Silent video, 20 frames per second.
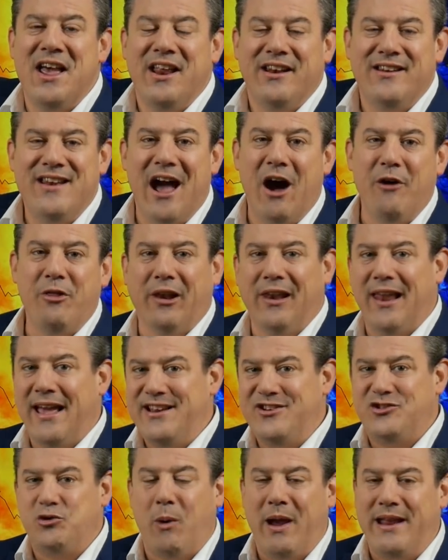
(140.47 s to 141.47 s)
now the
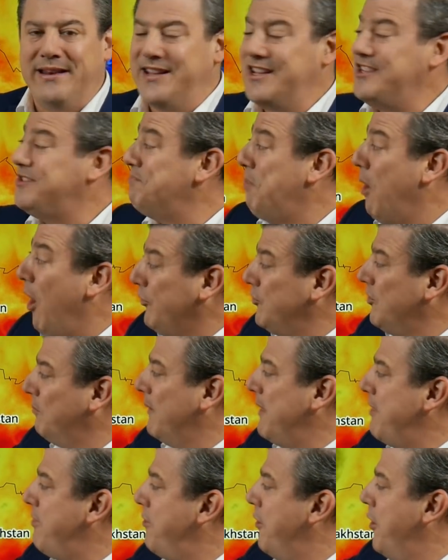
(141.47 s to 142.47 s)
late 20s,
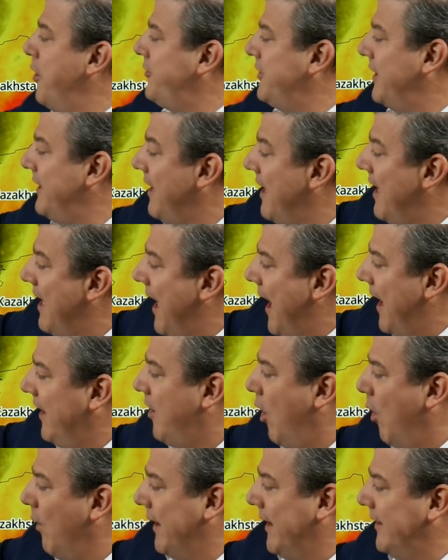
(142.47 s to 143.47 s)
possibly 30, and
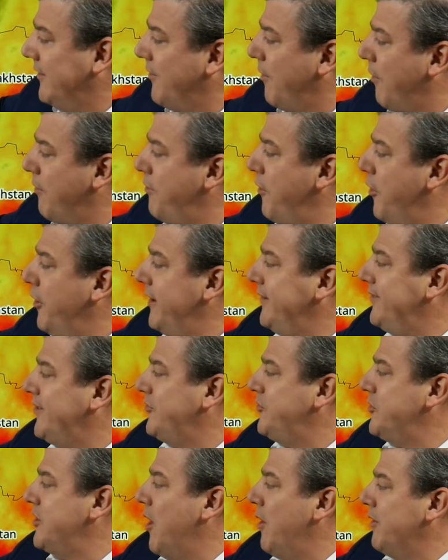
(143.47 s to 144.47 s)
going into the 30s
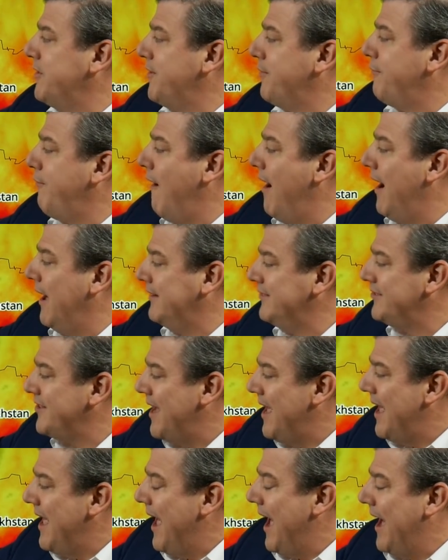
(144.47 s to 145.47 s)
as you go into France
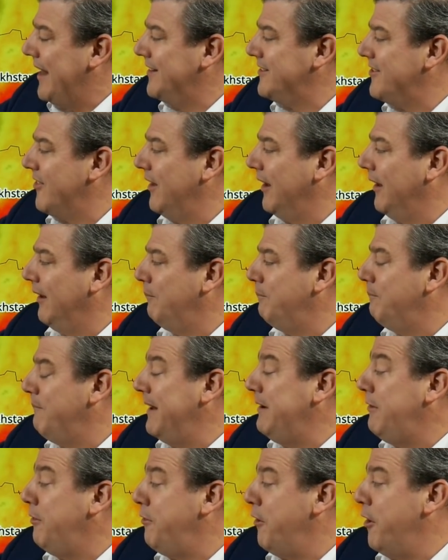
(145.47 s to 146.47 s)
and into the
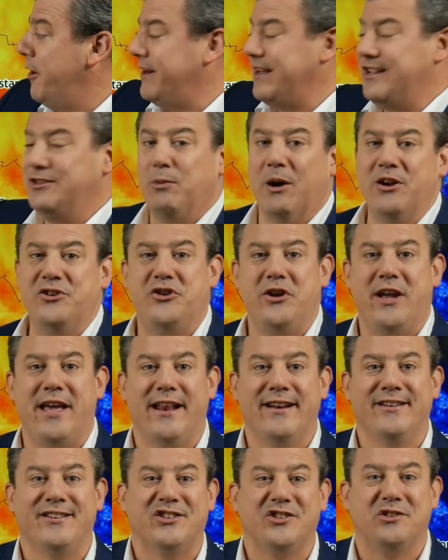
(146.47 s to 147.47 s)
mid 30s once you get
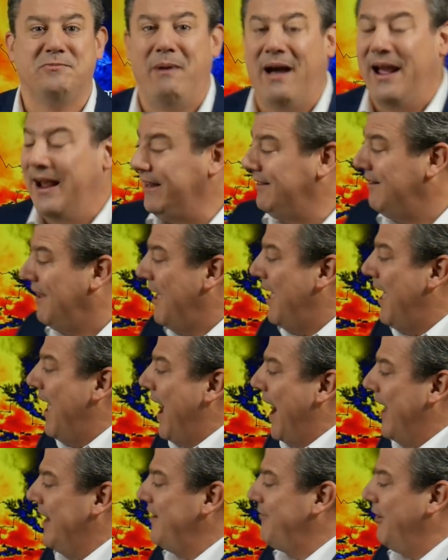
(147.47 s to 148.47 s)
into Spain,
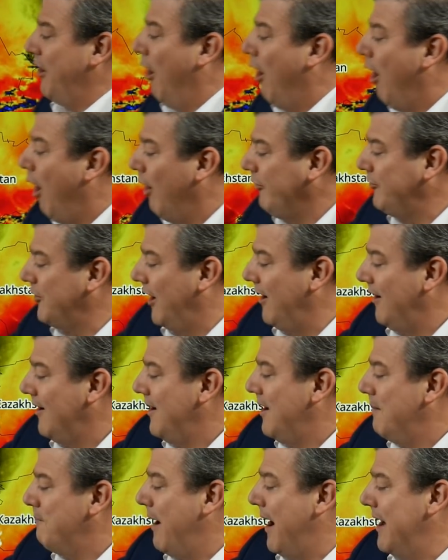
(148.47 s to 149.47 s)
and even hotter
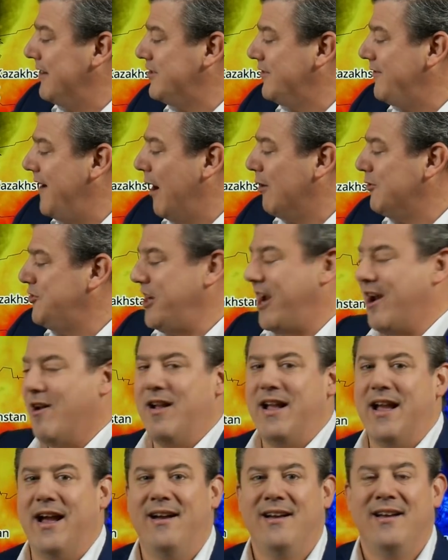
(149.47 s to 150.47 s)
parts of
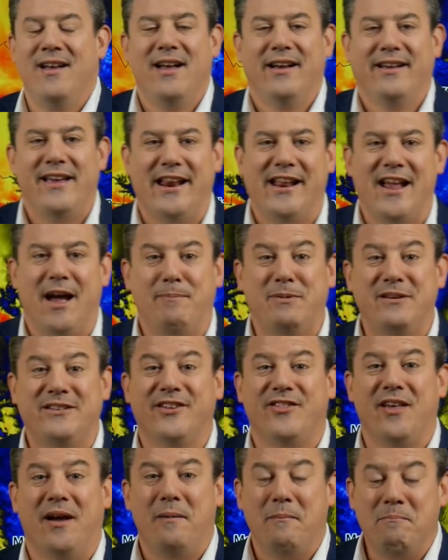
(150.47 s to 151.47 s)
Algeria getting up into
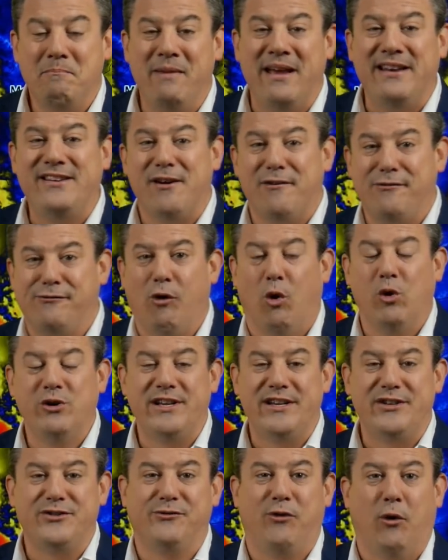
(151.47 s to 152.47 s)
the mid
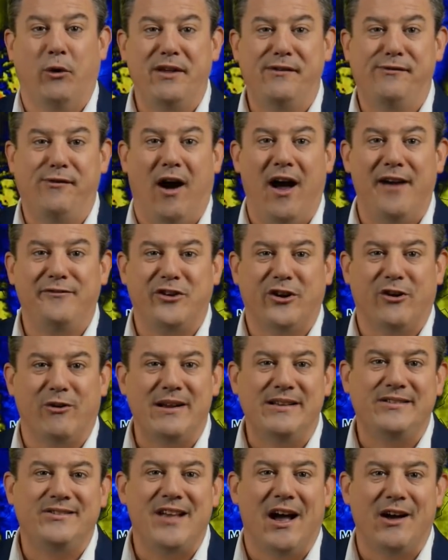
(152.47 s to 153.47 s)
40s, 45
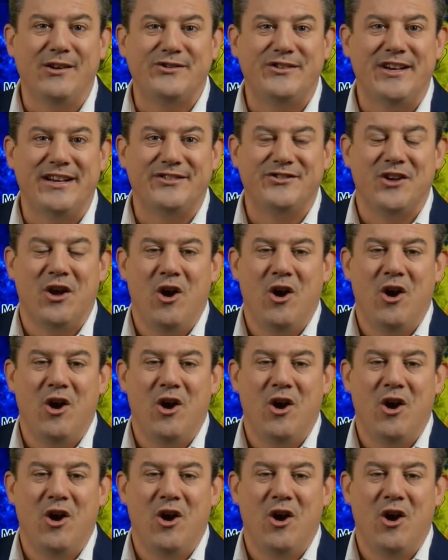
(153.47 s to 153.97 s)
degrees Celsius